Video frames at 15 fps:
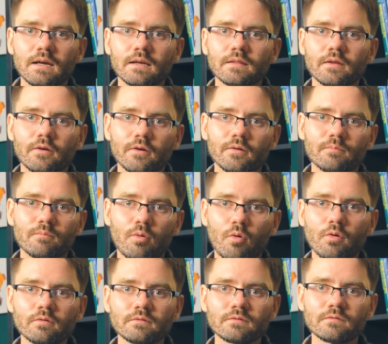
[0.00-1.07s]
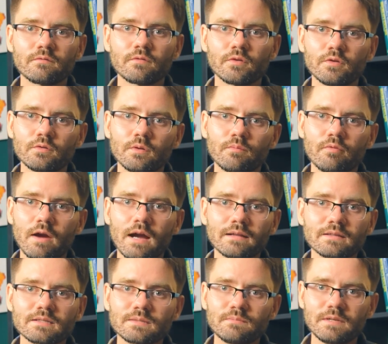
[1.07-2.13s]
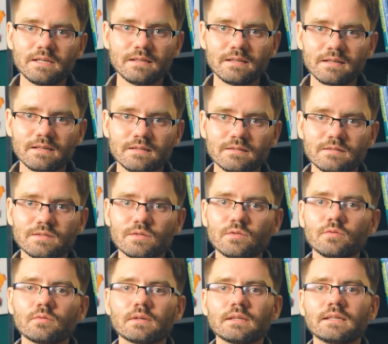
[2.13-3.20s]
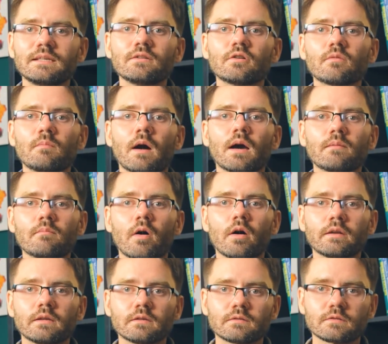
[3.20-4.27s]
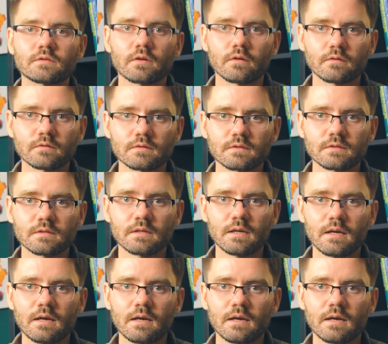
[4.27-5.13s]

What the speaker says: that are important for you to practice being in so you can heal mind-body concerns.